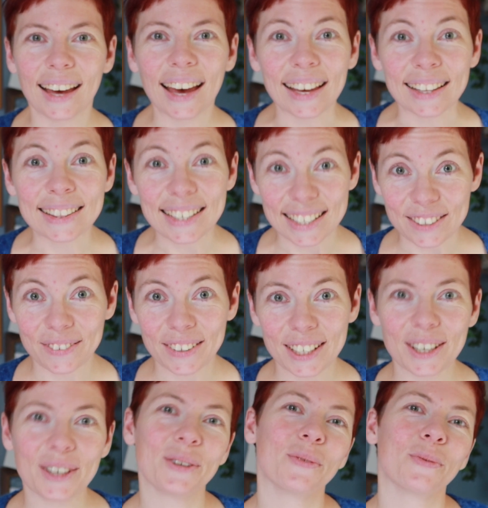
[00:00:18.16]
And this
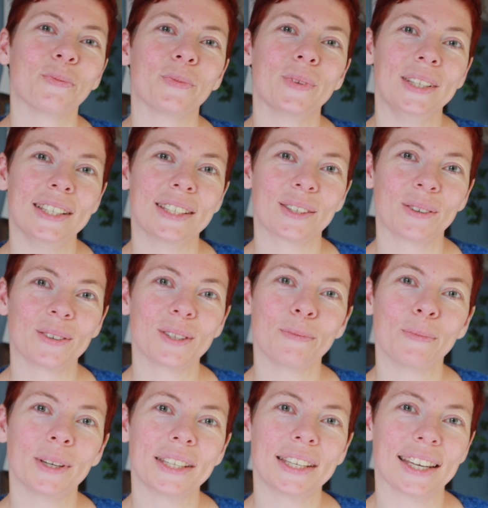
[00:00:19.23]
video is going to
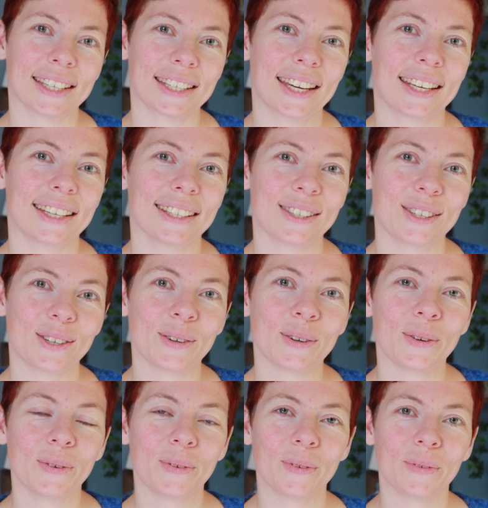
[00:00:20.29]
be dedicated
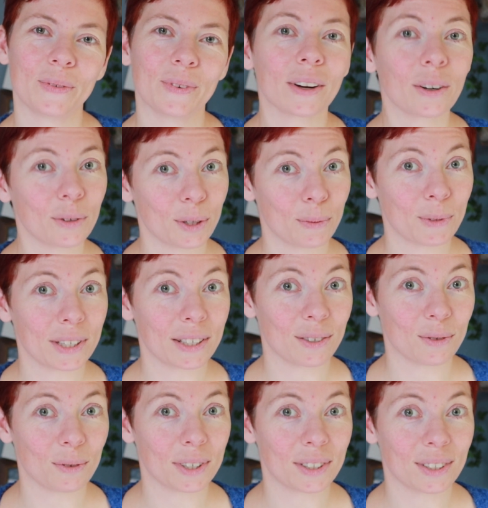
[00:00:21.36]
to Christmas
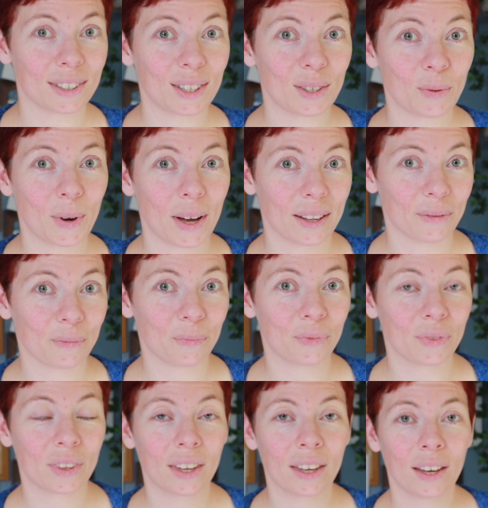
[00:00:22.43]
illustrations as well.
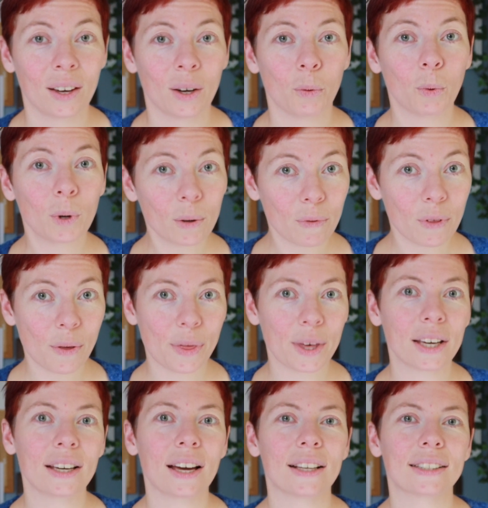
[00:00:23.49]
One of the
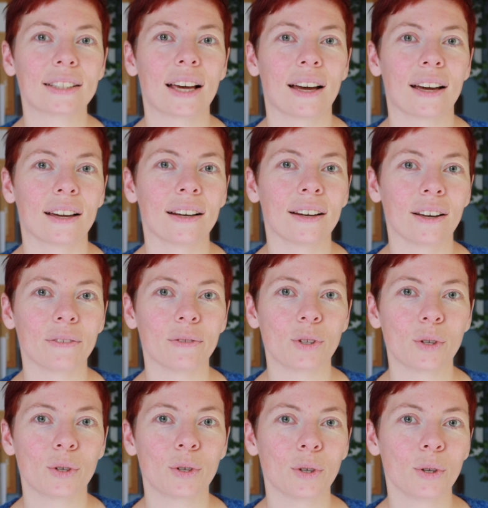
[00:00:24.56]
things I love
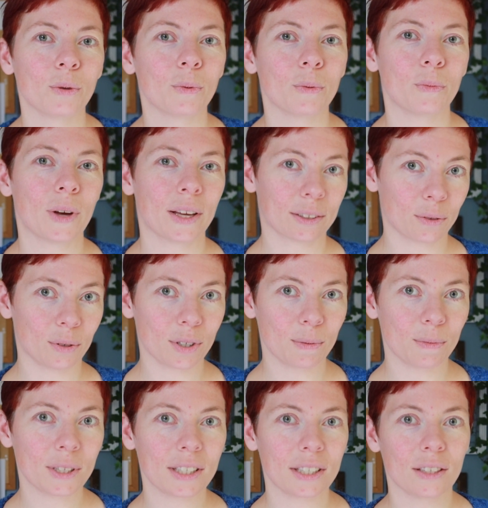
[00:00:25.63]
to do at
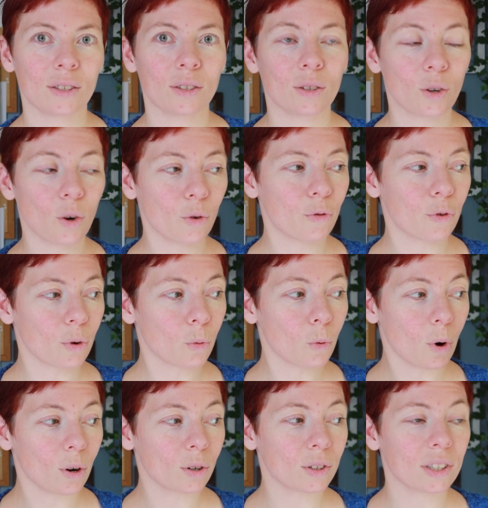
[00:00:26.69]
Christmas is go for
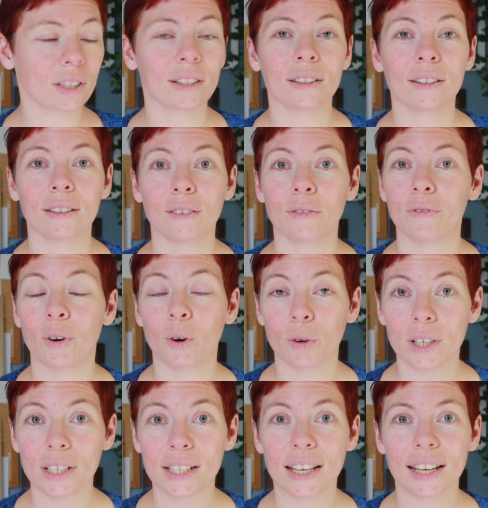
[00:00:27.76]
walks in the
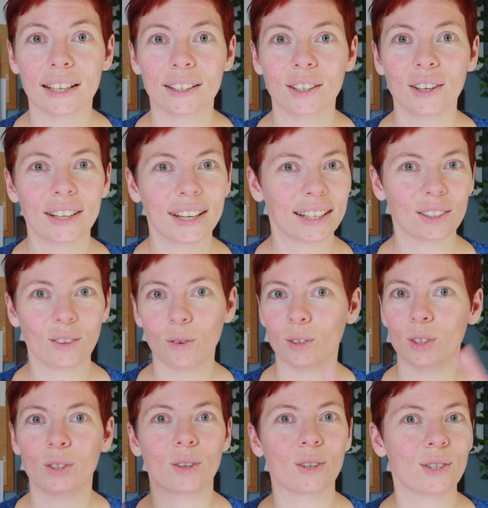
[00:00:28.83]
forest and collect
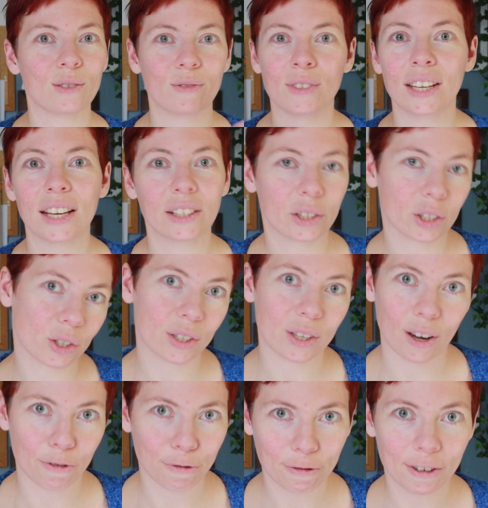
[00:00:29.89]
all sorts of nature
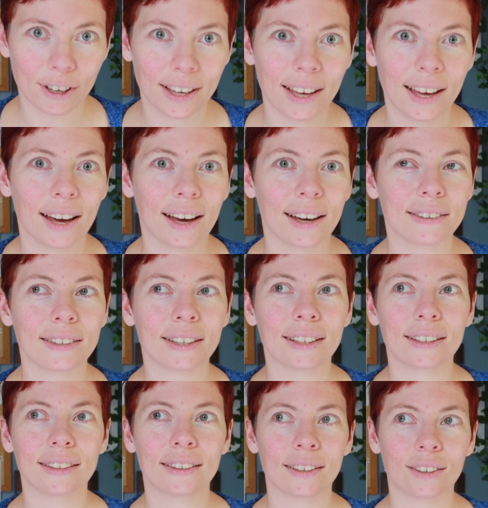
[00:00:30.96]
stuff. I
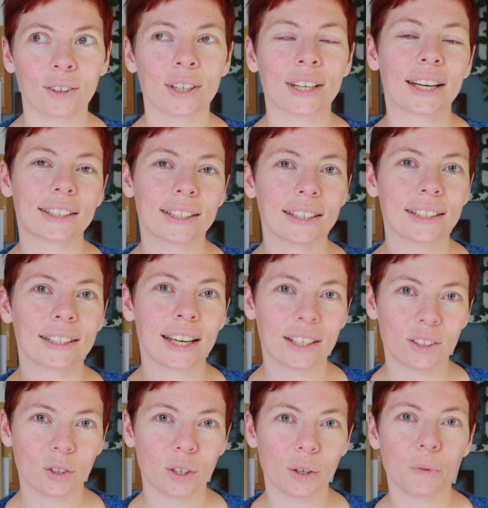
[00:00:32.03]
think the connecting
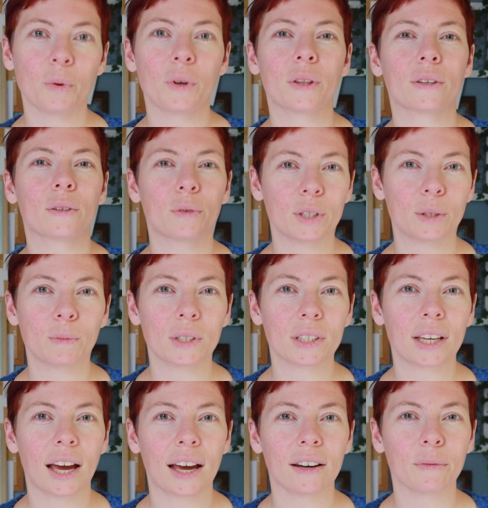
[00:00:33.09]
nature with Christmas
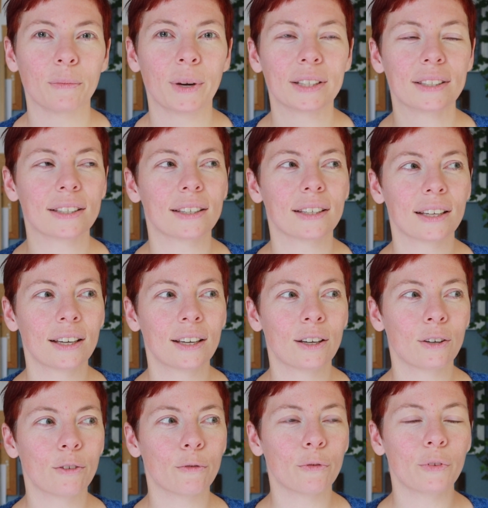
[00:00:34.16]
kind of makes it
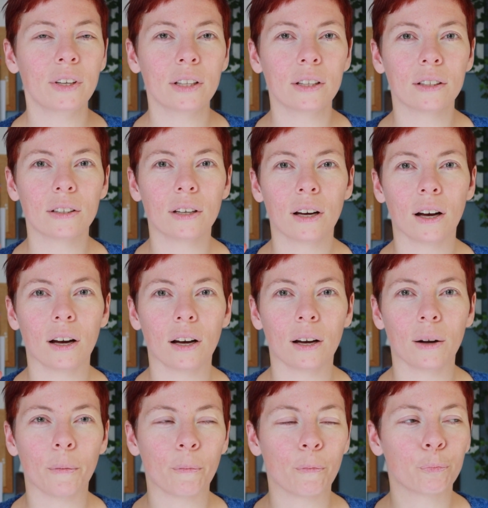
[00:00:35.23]
feel
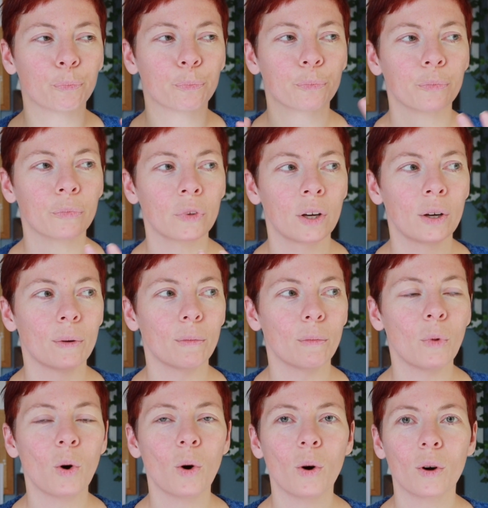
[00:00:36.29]
um,
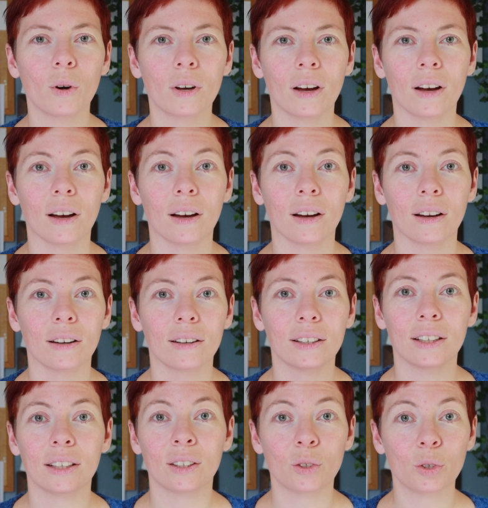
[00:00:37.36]
more uh,
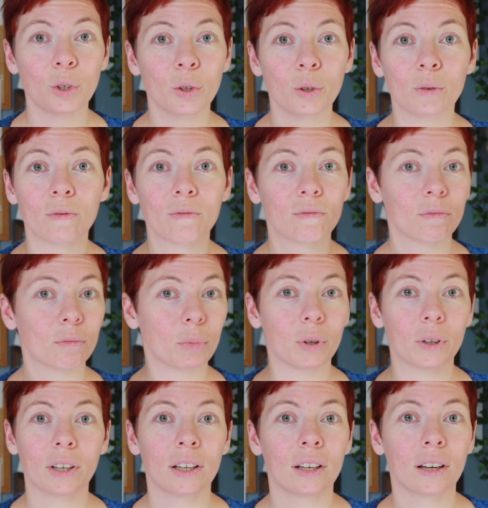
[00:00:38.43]
in tune
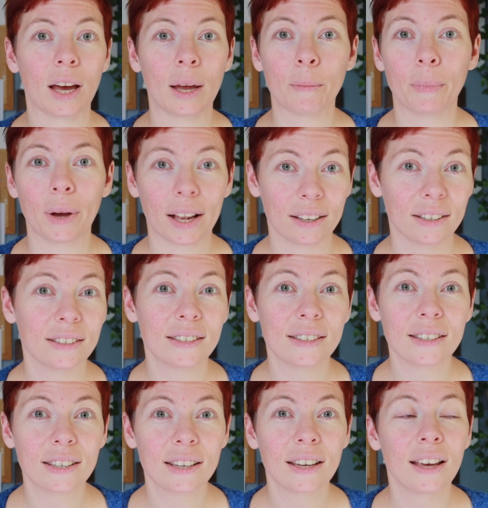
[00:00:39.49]
uh, and
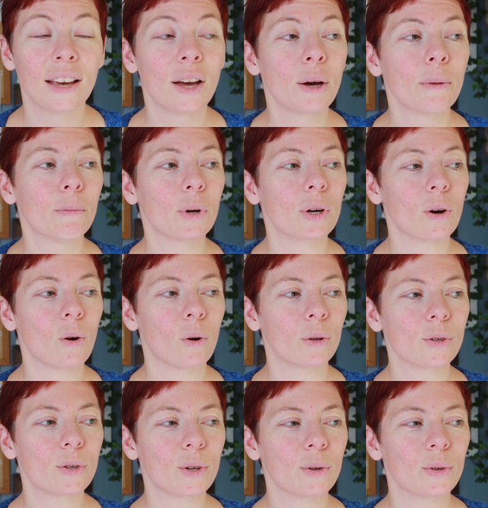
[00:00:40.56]
balanced, but
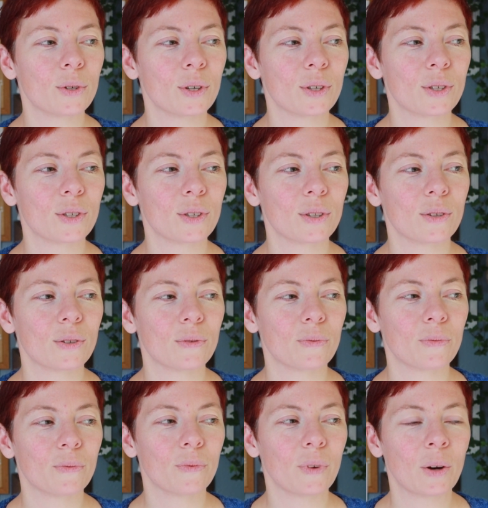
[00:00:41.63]
also just
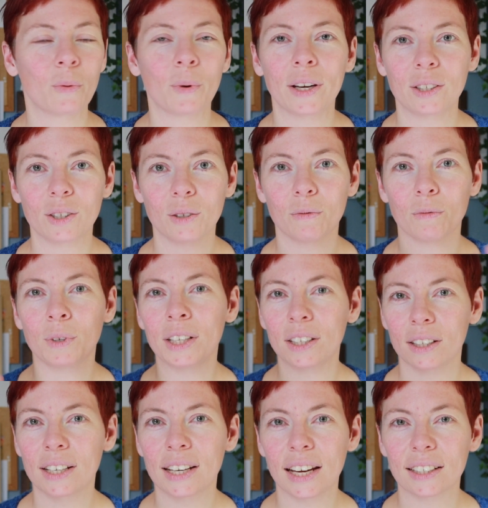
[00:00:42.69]
a way to
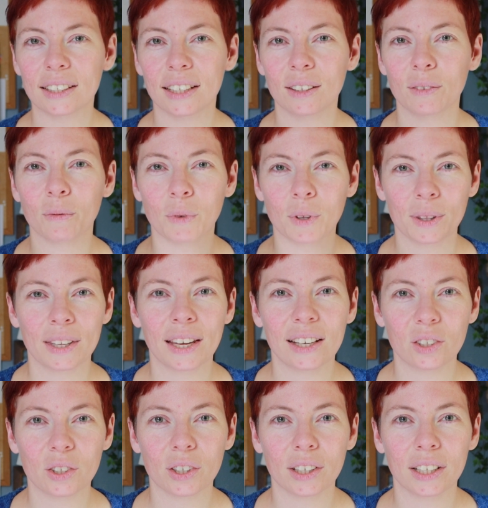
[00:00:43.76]
reconnecting with
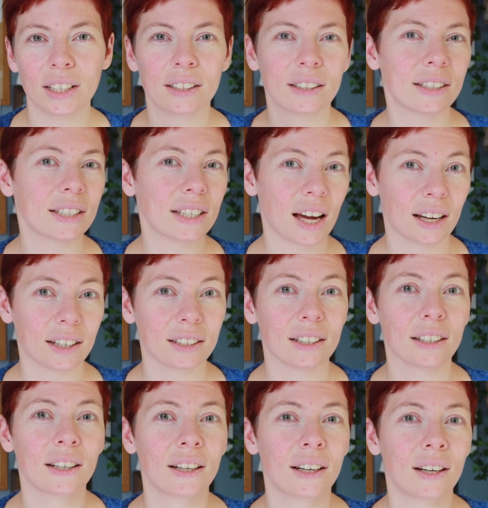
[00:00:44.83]
nature in the
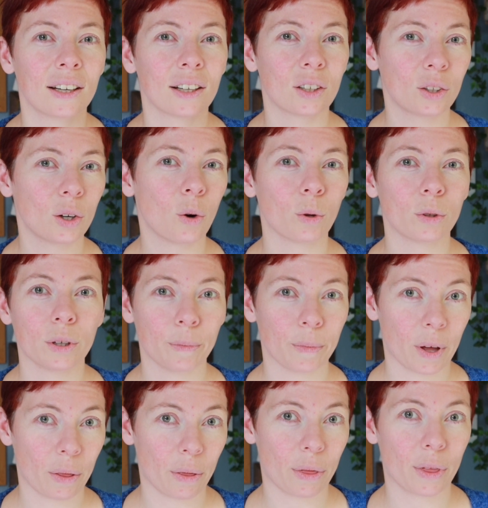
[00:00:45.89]
darker, colder
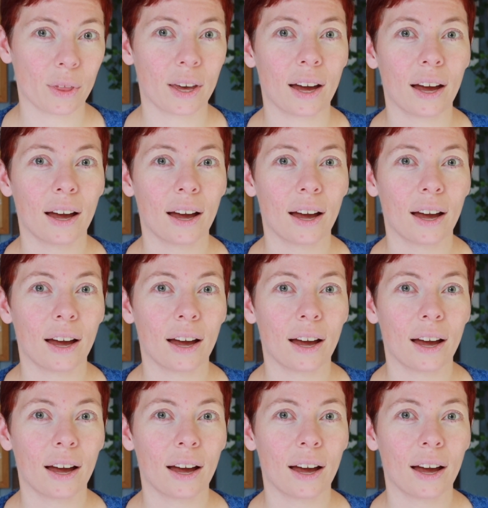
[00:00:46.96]
month.